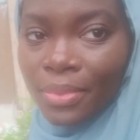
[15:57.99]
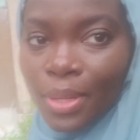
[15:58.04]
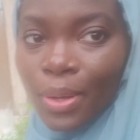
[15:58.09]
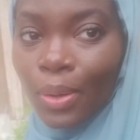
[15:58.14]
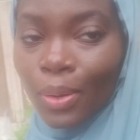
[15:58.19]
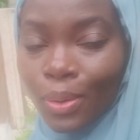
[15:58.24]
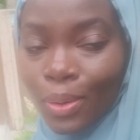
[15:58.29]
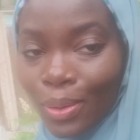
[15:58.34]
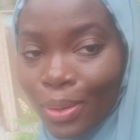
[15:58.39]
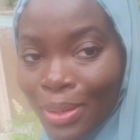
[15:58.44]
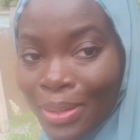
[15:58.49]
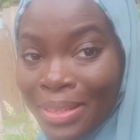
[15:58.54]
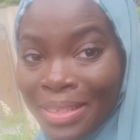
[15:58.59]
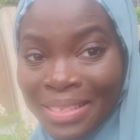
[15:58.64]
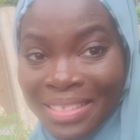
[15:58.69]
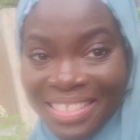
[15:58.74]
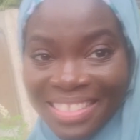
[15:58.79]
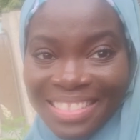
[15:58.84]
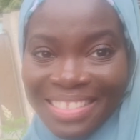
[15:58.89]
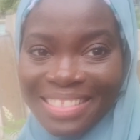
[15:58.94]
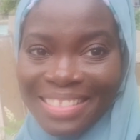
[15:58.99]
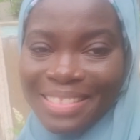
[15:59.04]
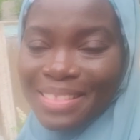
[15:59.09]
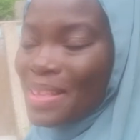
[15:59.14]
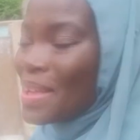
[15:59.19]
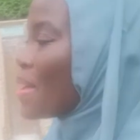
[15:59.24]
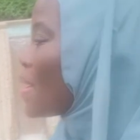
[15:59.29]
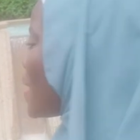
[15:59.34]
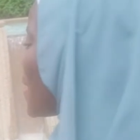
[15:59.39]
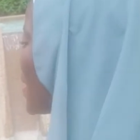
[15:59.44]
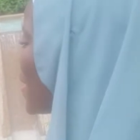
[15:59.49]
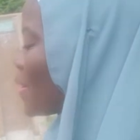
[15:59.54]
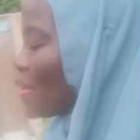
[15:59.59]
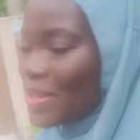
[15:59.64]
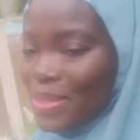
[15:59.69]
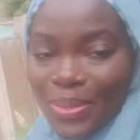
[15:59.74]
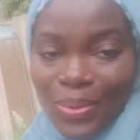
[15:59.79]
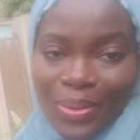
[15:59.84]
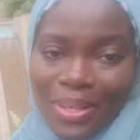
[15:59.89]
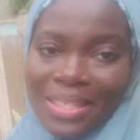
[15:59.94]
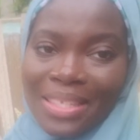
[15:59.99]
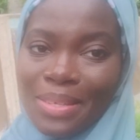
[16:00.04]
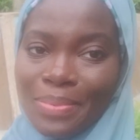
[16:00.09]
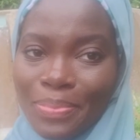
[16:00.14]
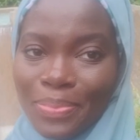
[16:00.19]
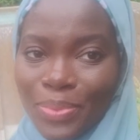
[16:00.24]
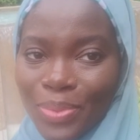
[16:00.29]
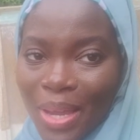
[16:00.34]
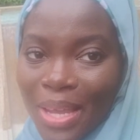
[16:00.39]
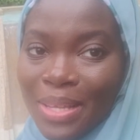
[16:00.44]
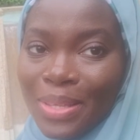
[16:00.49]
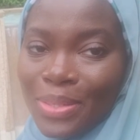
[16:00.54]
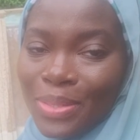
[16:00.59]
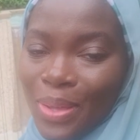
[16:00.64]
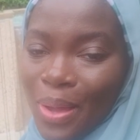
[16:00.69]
Oh, so the train is